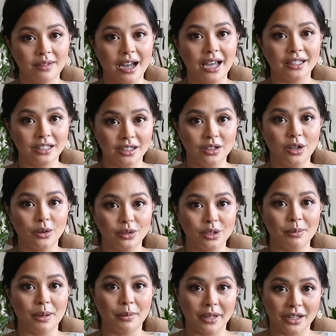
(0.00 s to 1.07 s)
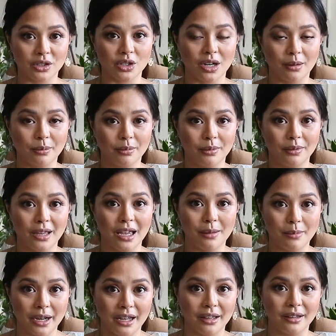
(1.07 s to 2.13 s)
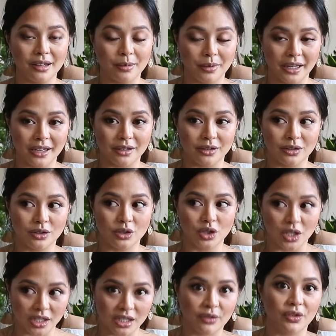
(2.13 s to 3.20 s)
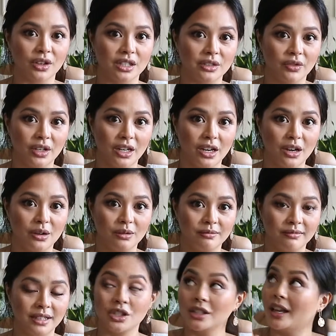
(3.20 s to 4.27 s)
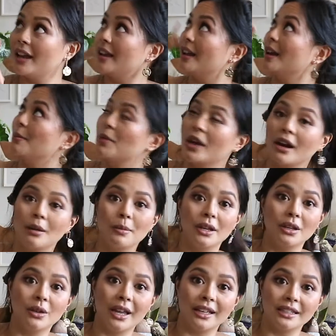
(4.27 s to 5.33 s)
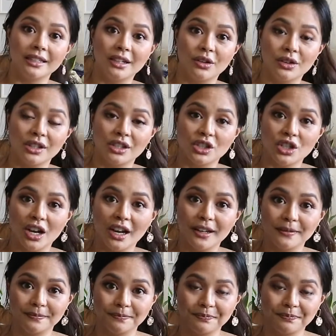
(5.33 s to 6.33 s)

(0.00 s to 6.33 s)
I did go to my plant shop and buy a plant just for this video. She's hanging up there, but you can't see her in this shot.